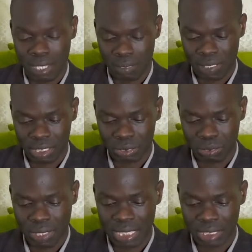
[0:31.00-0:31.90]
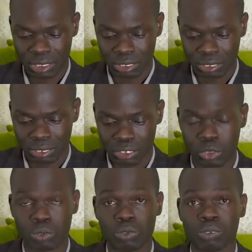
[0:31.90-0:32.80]
and verse 1,
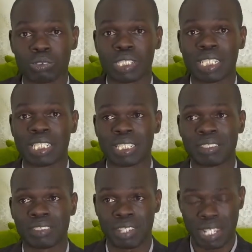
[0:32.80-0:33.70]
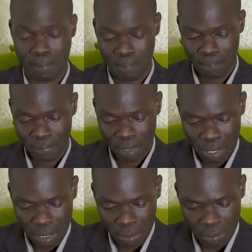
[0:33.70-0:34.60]
2, and 3,
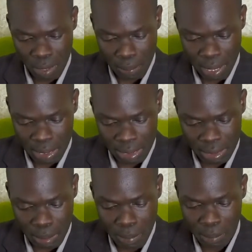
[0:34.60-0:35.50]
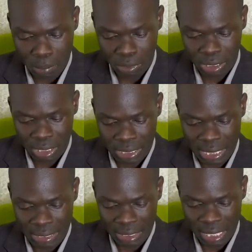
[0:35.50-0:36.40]
whereby the Bible says
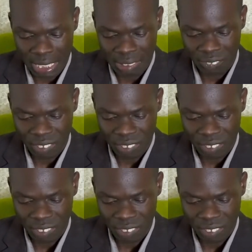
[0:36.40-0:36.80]
that at